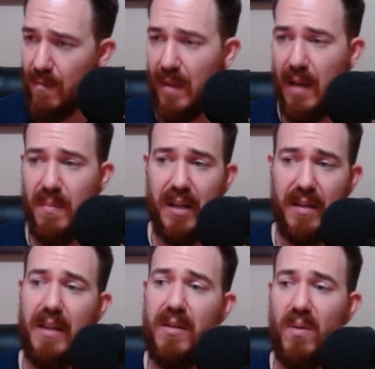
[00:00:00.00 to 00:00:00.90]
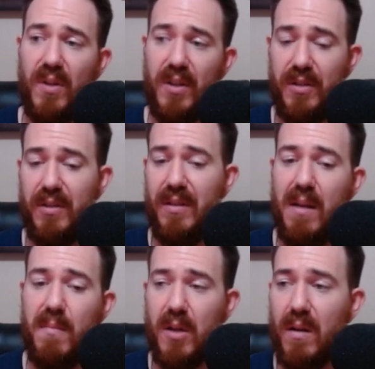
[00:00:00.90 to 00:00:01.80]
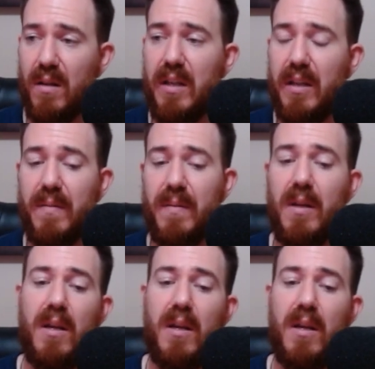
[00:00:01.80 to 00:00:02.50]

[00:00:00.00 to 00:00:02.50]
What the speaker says: And because I don't want to just name a card here,